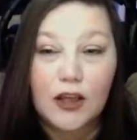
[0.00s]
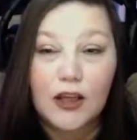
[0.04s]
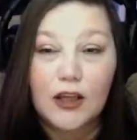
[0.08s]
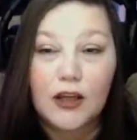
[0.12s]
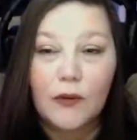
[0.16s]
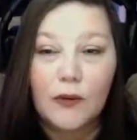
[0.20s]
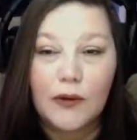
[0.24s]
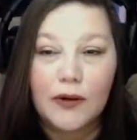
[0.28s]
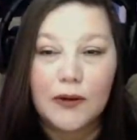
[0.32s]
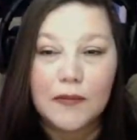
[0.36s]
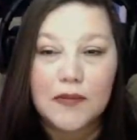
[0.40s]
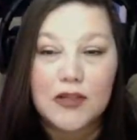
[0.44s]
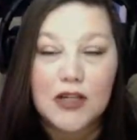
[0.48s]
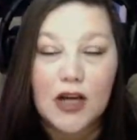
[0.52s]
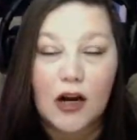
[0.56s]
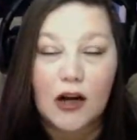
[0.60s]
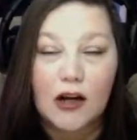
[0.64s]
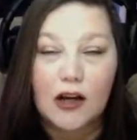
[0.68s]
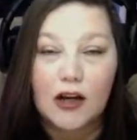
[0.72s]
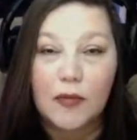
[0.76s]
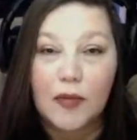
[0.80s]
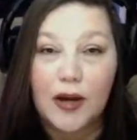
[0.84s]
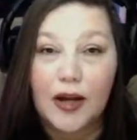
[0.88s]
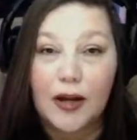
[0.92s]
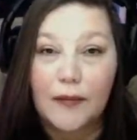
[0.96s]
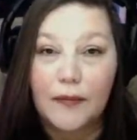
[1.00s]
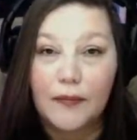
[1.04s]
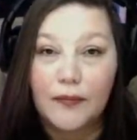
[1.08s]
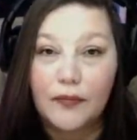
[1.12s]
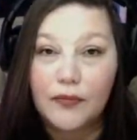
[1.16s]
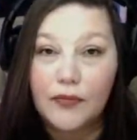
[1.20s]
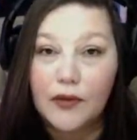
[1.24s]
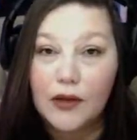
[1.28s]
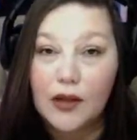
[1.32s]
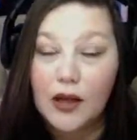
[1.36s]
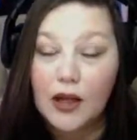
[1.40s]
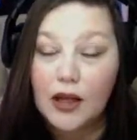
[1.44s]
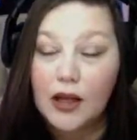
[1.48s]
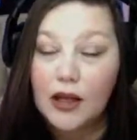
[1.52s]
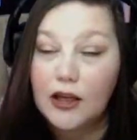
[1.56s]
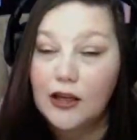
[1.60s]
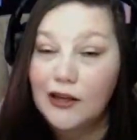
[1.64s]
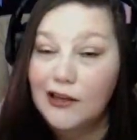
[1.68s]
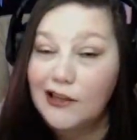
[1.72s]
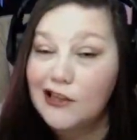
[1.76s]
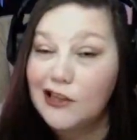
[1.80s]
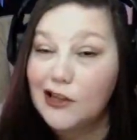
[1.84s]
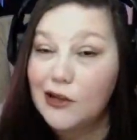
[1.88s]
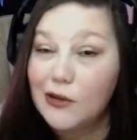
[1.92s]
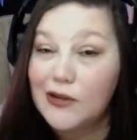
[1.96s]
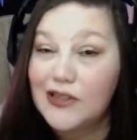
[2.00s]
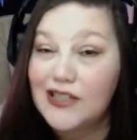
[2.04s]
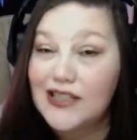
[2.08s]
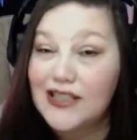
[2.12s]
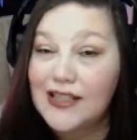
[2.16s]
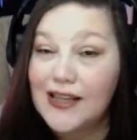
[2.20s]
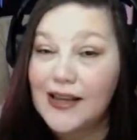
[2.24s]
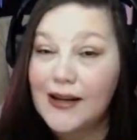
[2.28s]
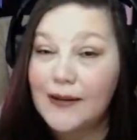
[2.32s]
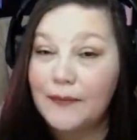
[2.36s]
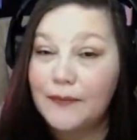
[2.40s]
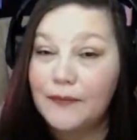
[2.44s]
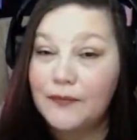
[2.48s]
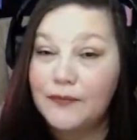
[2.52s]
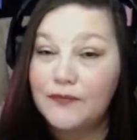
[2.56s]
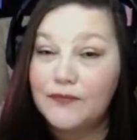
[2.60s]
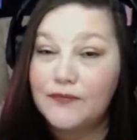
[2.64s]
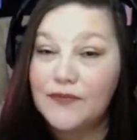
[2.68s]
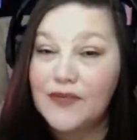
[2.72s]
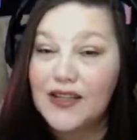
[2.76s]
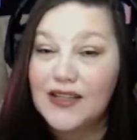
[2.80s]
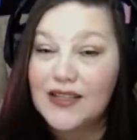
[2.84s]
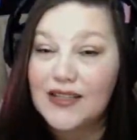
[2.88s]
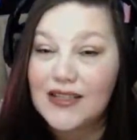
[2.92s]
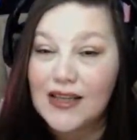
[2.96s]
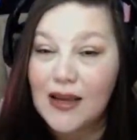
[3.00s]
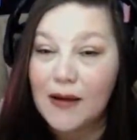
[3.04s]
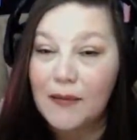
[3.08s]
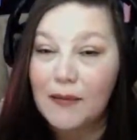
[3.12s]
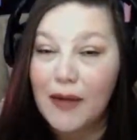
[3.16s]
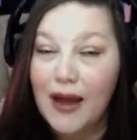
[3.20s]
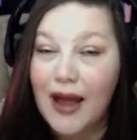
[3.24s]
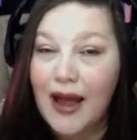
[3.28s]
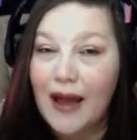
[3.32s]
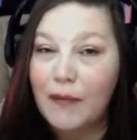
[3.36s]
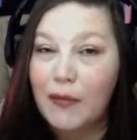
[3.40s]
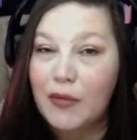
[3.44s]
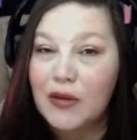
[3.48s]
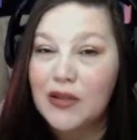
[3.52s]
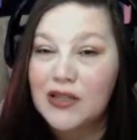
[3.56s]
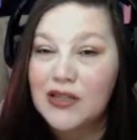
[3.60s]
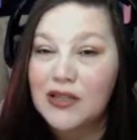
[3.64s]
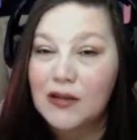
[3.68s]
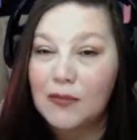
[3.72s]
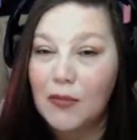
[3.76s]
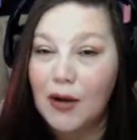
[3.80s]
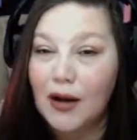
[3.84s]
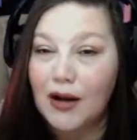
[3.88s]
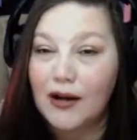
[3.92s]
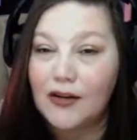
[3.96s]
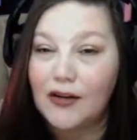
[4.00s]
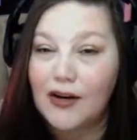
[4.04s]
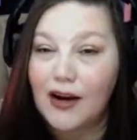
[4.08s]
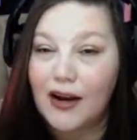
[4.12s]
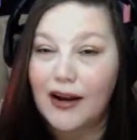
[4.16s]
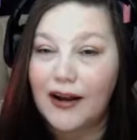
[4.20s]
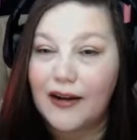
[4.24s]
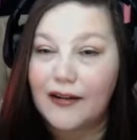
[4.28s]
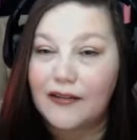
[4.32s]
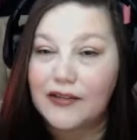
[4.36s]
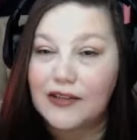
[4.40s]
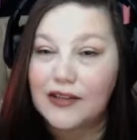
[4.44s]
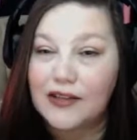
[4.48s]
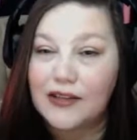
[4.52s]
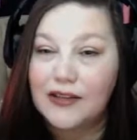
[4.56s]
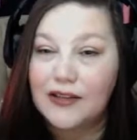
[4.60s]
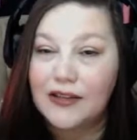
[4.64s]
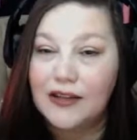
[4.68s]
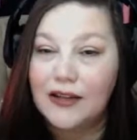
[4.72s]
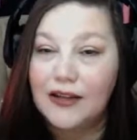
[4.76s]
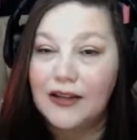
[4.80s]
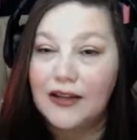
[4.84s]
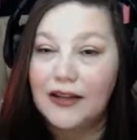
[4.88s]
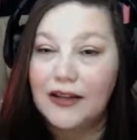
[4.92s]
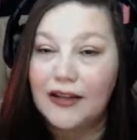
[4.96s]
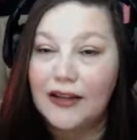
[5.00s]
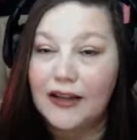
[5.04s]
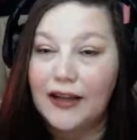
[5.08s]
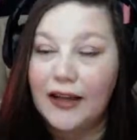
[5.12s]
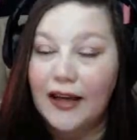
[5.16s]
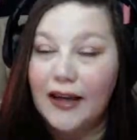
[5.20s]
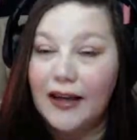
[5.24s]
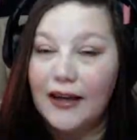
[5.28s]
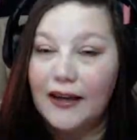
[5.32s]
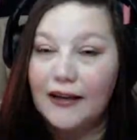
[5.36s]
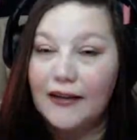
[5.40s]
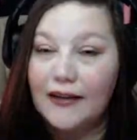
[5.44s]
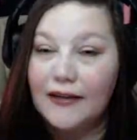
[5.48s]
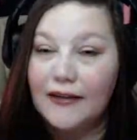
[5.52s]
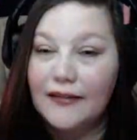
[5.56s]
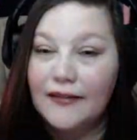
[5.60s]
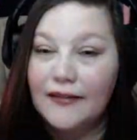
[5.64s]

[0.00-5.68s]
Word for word: you know what I'm talking about. You doing something and something happens in Minecraft. Yeah.